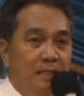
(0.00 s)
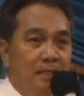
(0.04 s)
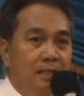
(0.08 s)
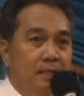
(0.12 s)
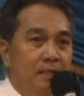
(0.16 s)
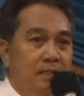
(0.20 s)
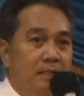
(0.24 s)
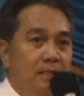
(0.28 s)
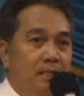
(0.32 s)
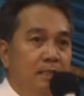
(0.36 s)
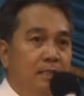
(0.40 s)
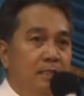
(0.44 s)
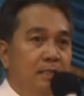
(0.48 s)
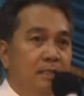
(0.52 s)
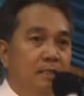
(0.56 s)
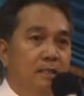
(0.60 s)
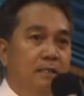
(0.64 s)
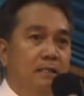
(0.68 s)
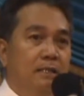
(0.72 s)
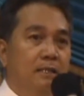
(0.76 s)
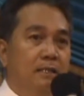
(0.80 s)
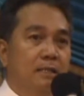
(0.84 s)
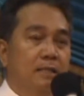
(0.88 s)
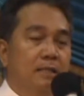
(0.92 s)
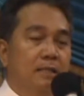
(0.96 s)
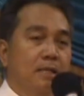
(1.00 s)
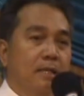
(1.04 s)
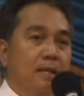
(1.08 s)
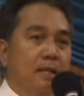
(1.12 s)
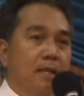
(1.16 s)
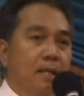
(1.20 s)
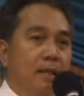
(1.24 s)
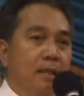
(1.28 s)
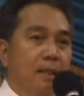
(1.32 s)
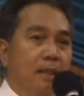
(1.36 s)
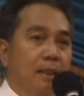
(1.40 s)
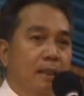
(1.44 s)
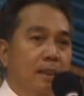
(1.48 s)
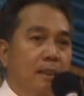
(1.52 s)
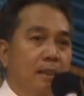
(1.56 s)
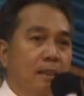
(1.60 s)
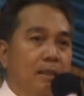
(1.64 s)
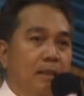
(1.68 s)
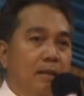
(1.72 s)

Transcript: No one is speaking in this clip.